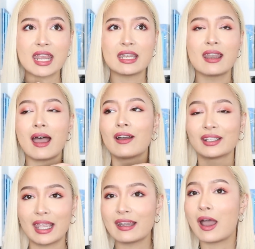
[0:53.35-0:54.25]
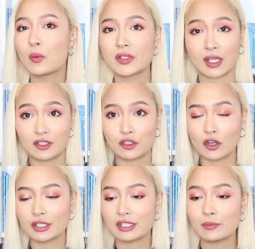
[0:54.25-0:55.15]
and again I was
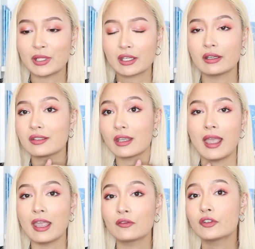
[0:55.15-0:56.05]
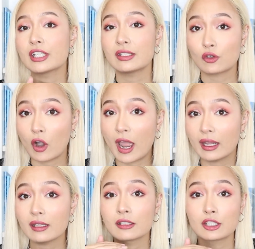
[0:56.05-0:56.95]
astonished because every
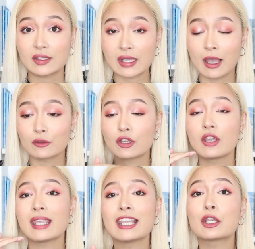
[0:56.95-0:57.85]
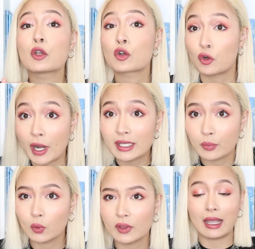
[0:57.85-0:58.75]
track sound
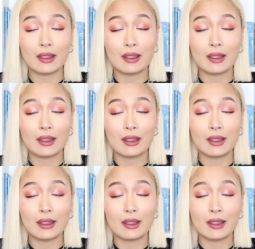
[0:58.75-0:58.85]
incredible.